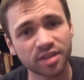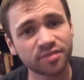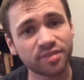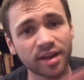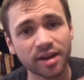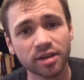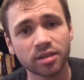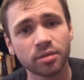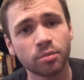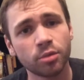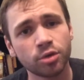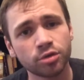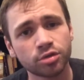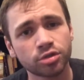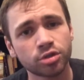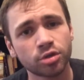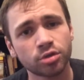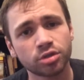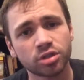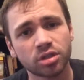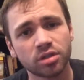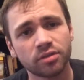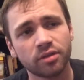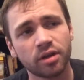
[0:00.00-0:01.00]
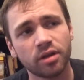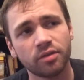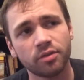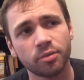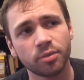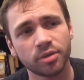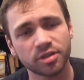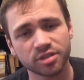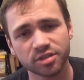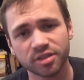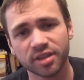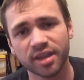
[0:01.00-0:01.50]
In fact, the most social of all of
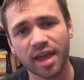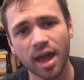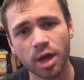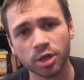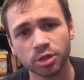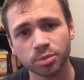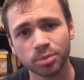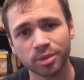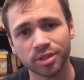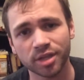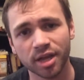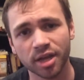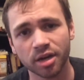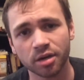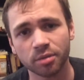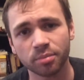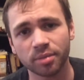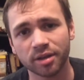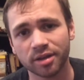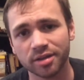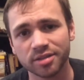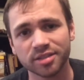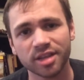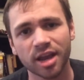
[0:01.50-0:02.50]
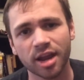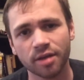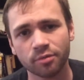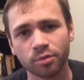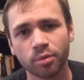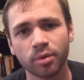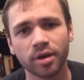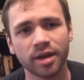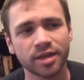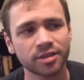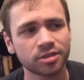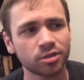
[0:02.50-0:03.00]
them is the couch potato, because
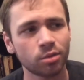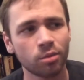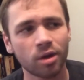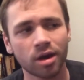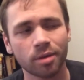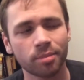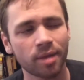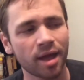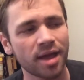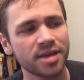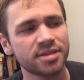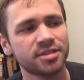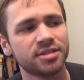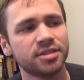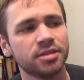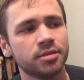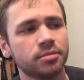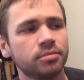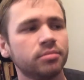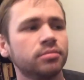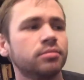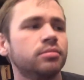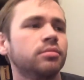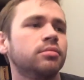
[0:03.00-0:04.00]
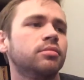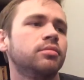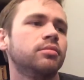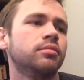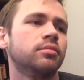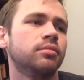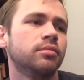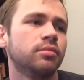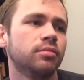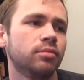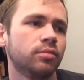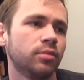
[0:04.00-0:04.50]
everyone has to walk past him
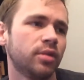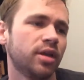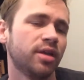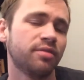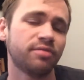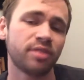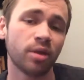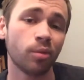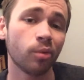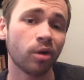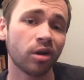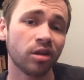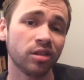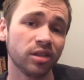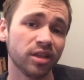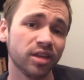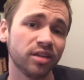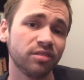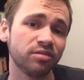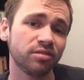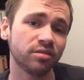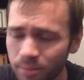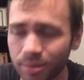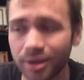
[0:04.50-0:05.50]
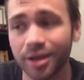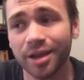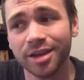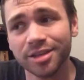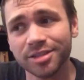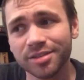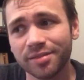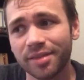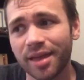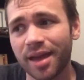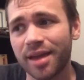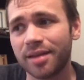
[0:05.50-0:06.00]
if they want to leave. And
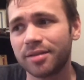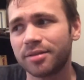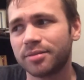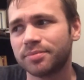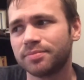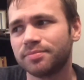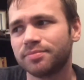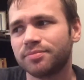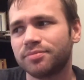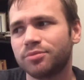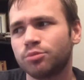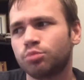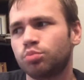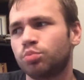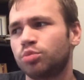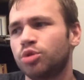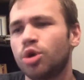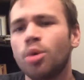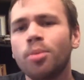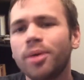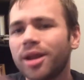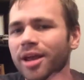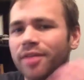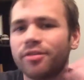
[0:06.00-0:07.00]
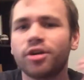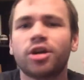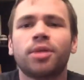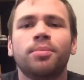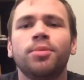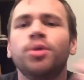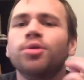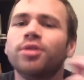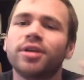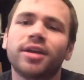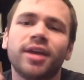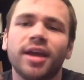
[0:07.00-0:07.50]
because of that, nobody ever
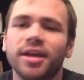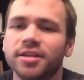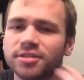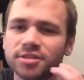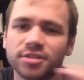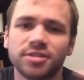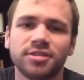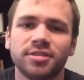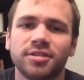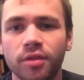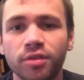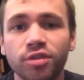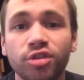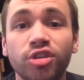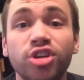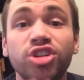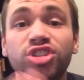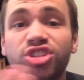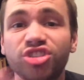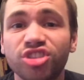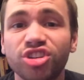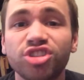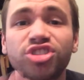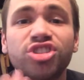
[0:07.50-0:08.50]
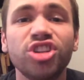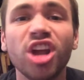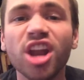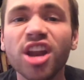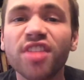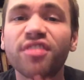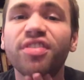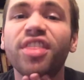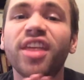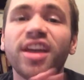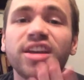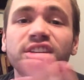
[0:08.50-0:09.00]
communicates. There's none
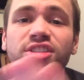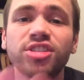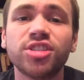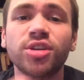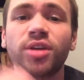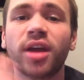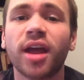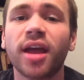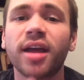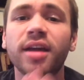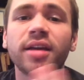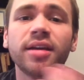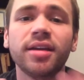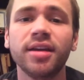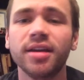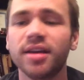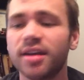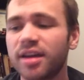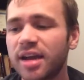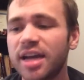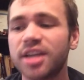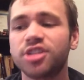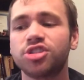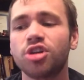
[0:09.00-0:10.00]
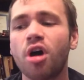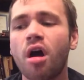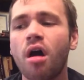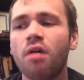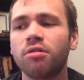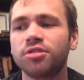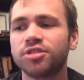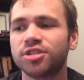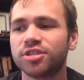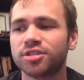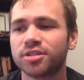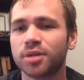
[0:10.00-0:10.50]
of this, okay? It's
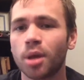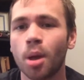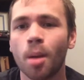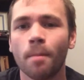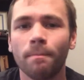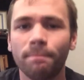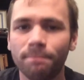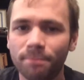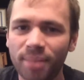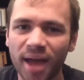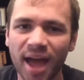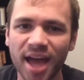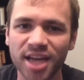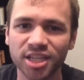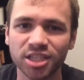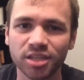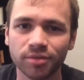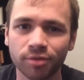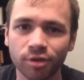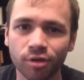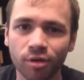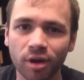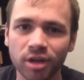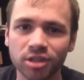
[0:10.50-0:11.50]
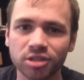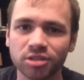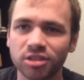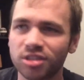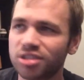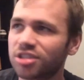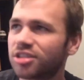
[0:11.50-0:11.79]
all just passive aggression.